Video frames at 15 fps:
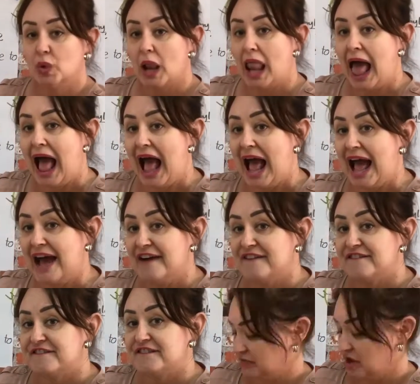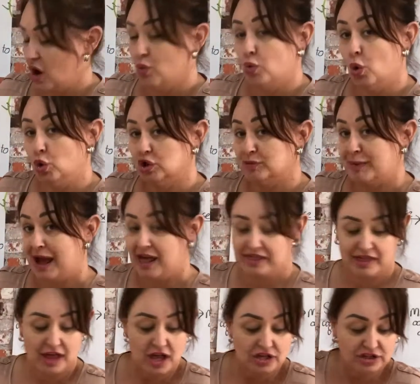will have a water bath
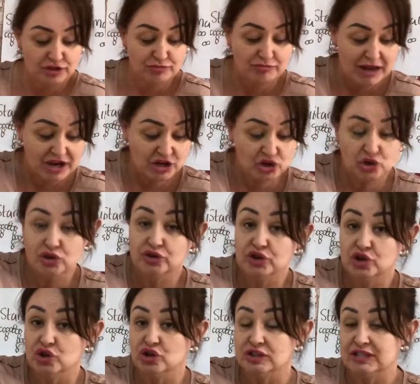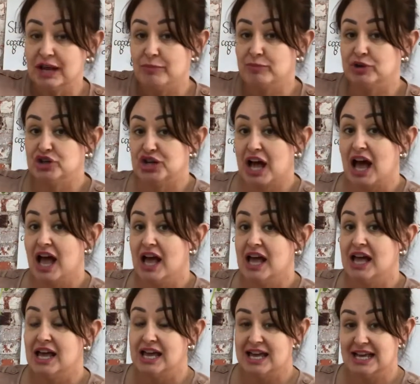to make sure that your temperature
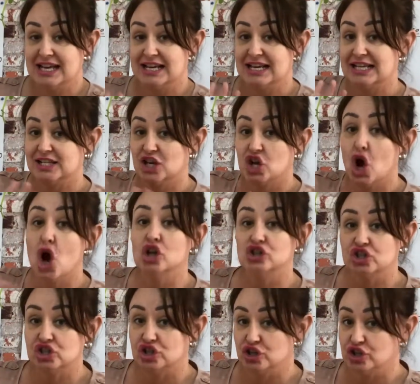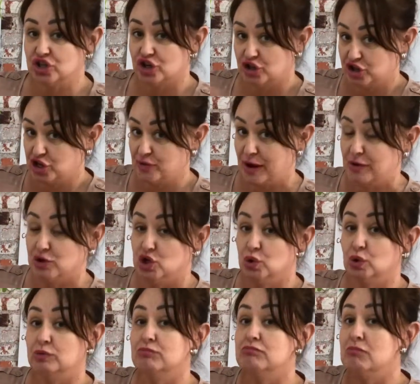is constant throughout. You will
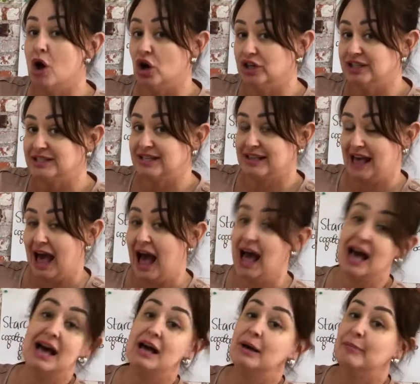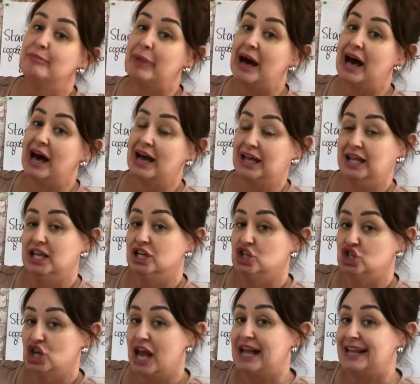monitor that by
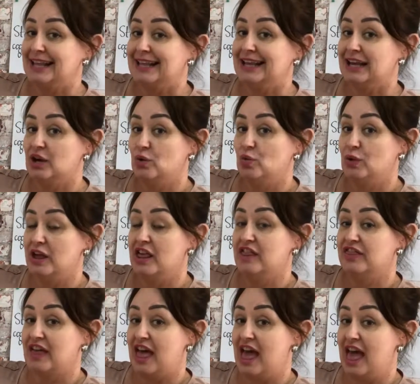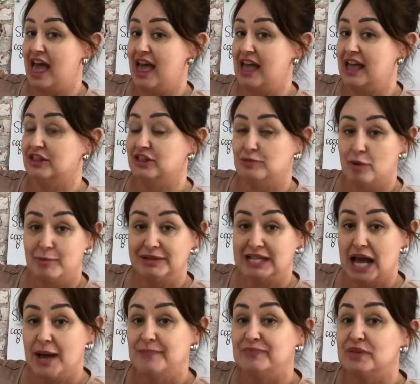checking it with a
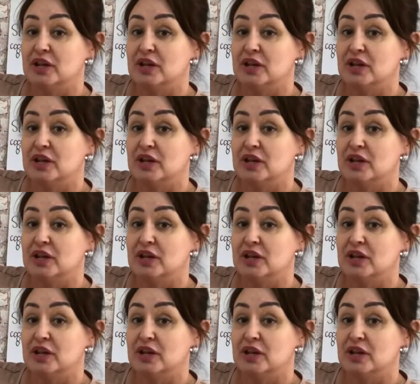thermometer